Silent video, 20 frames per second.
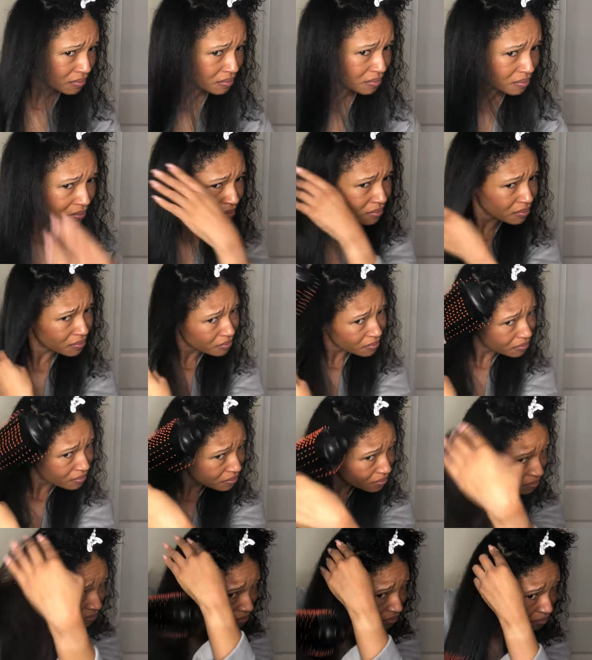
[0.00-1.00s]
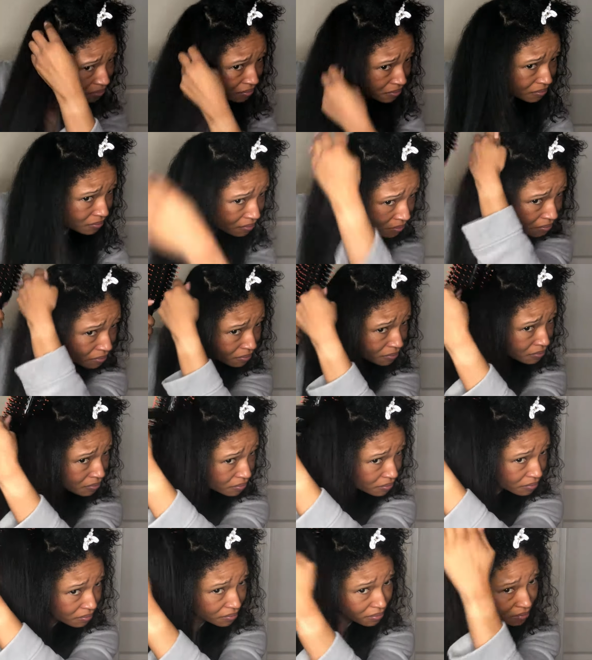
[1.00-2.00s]

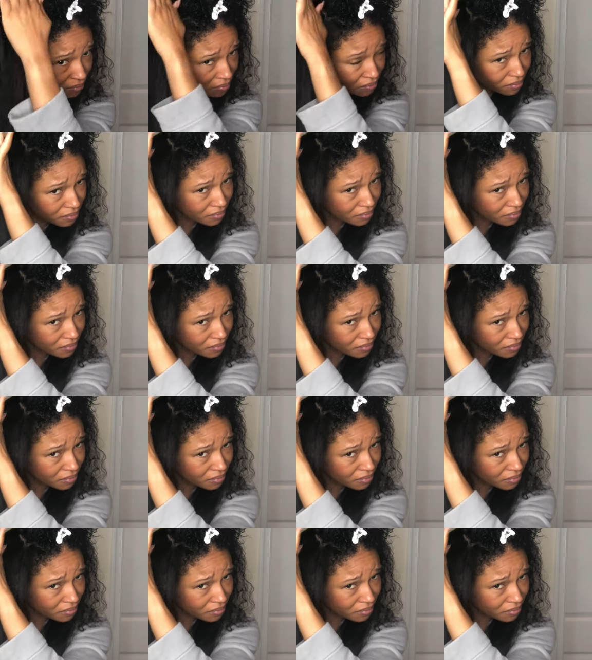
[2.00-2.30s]
No one is speaking in this clip.